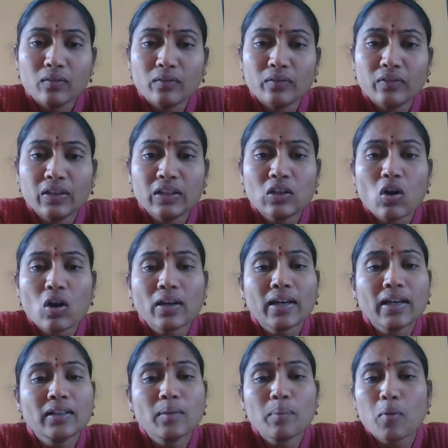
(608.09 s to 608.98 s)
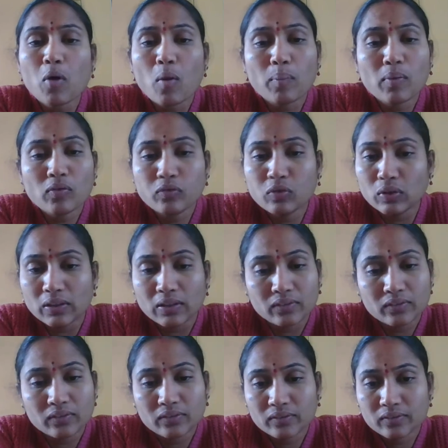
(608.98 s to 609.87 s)
we'll not get the proper food
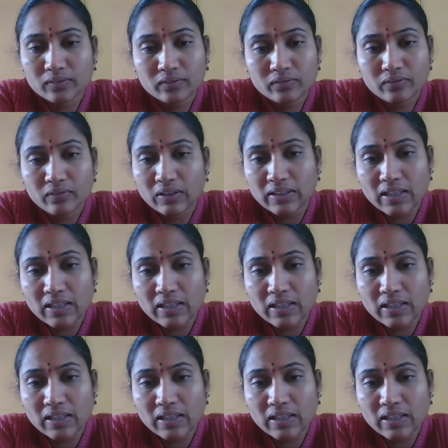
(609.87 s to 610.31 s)
when